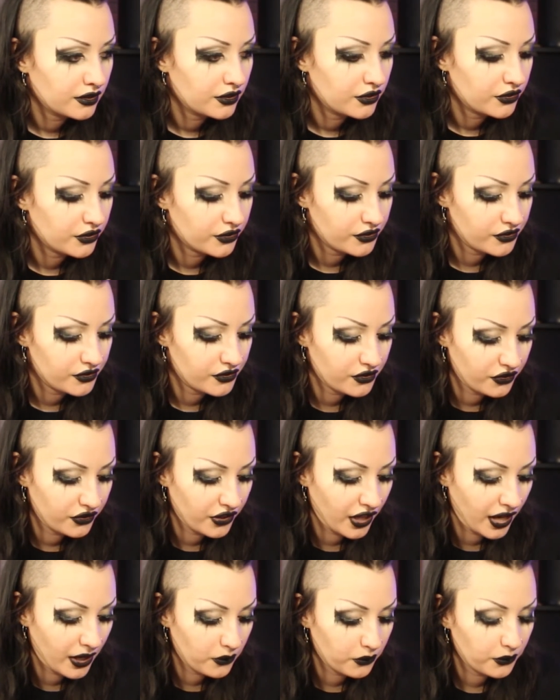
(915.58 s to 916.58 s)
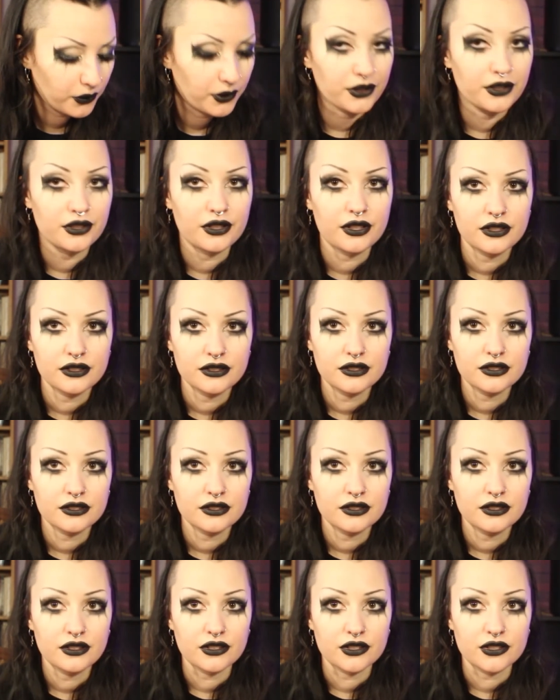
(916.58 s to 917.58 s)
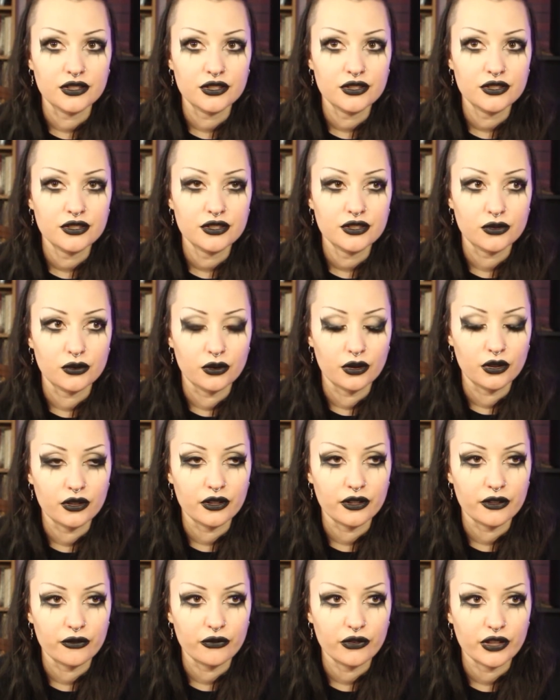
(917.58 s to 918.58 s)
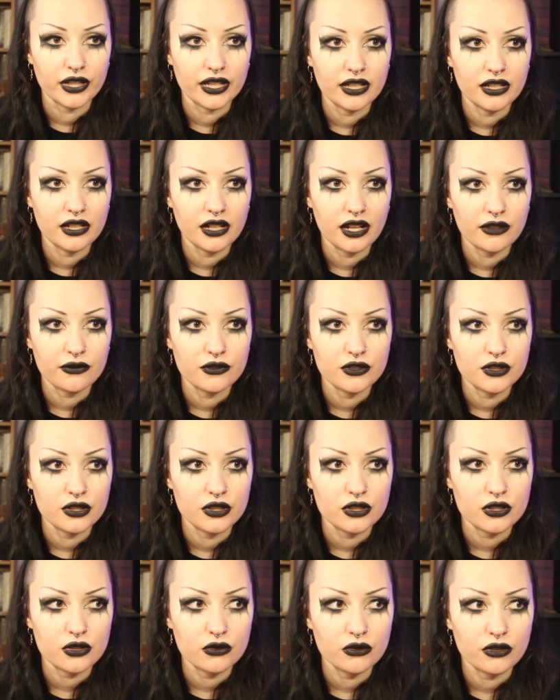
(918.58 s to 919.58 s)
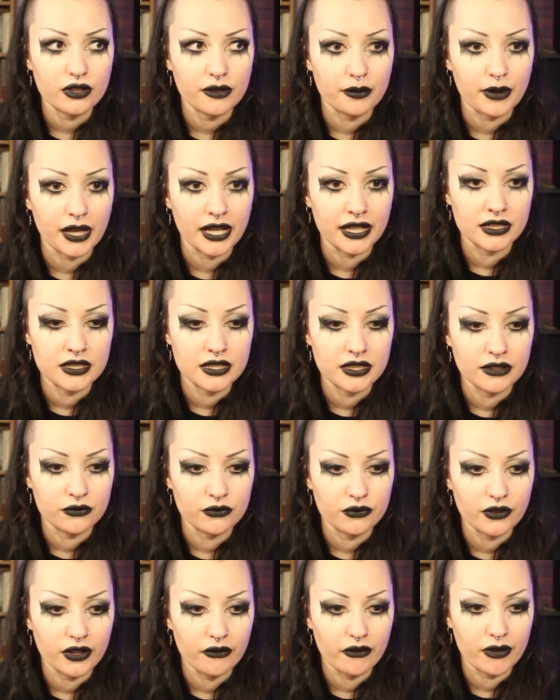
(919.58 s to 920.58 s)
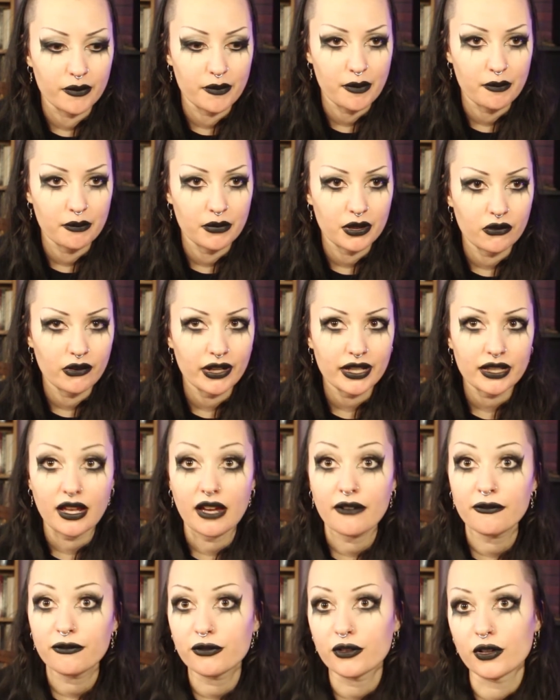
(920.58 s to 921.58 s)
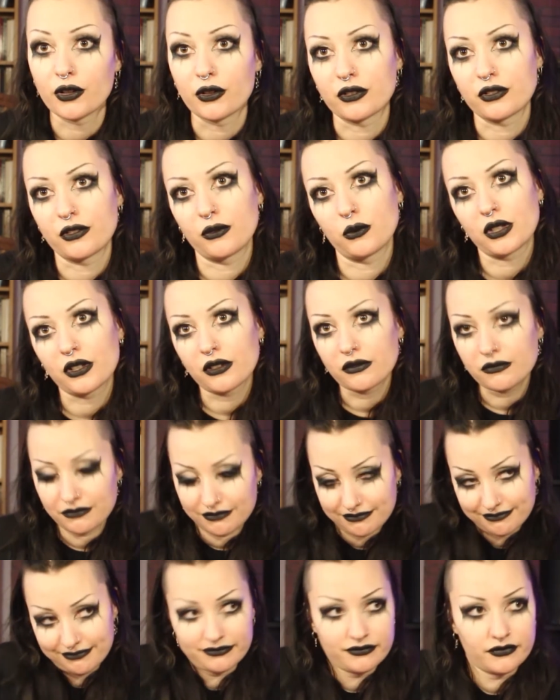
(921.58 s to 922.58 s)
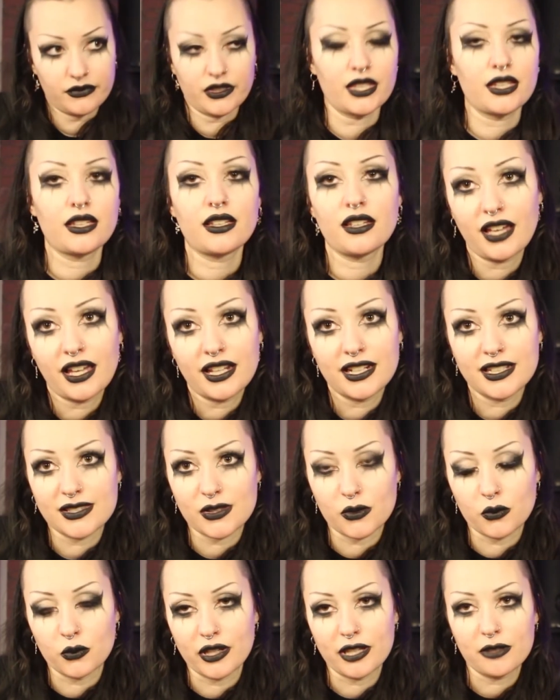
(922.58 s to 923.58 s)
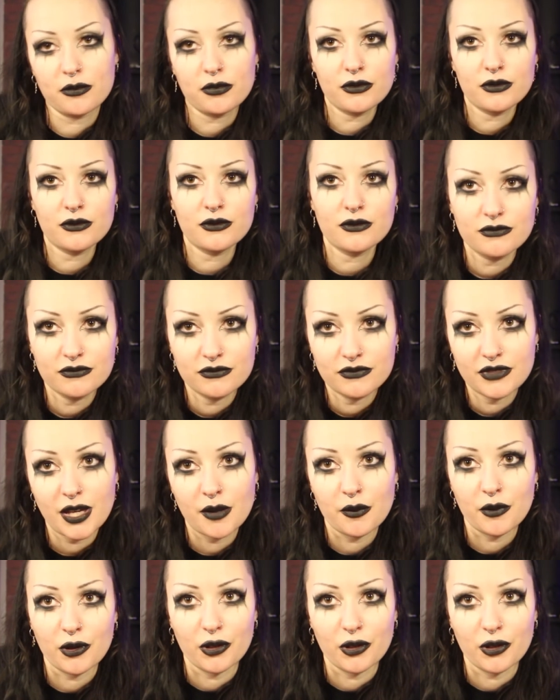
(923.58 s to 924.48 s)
just that one, the Shawlography, left to talk about, if I remember correct. I've forgotten one. And it's a whip. I'm